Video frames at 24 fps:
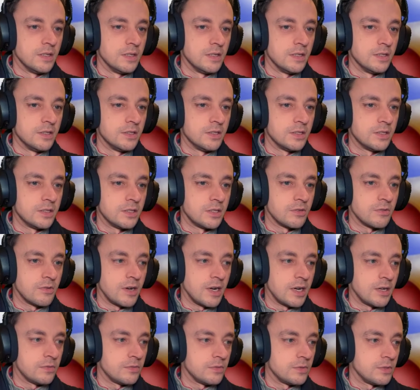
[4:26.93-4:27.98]
under the
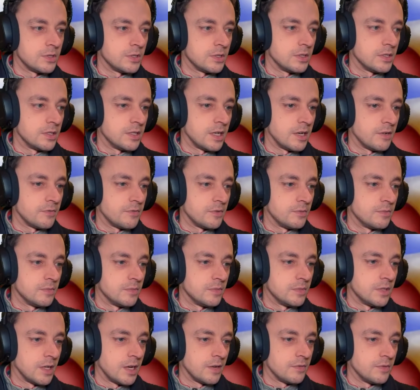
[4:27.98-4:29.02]
ground and have
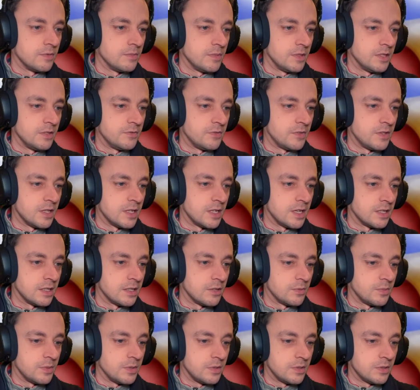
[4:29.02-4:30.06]
them live there.
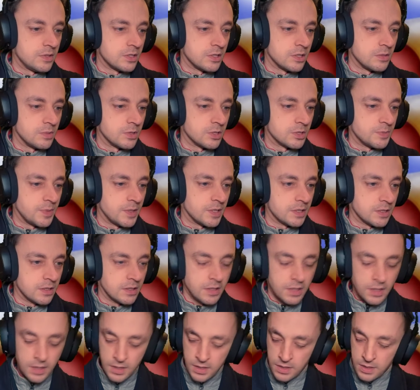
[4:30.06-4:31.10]
That would be so much better.
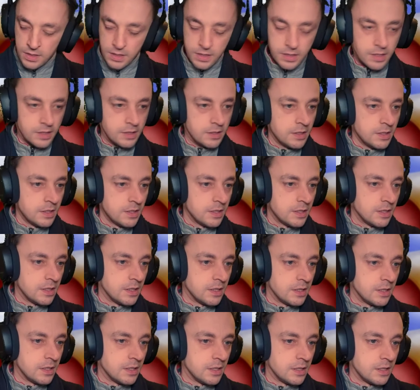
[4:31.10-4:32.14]
Okay,
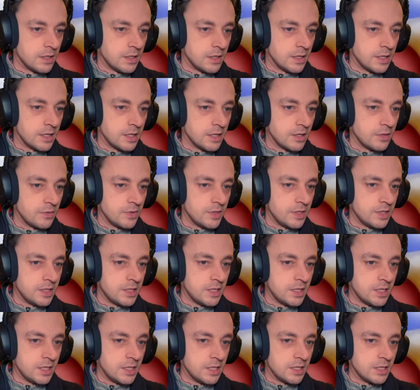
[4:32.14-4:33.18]
now we
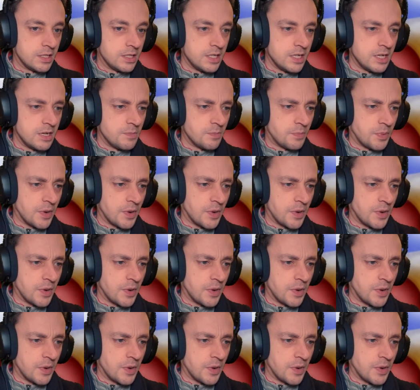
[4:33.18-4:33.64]
need the imp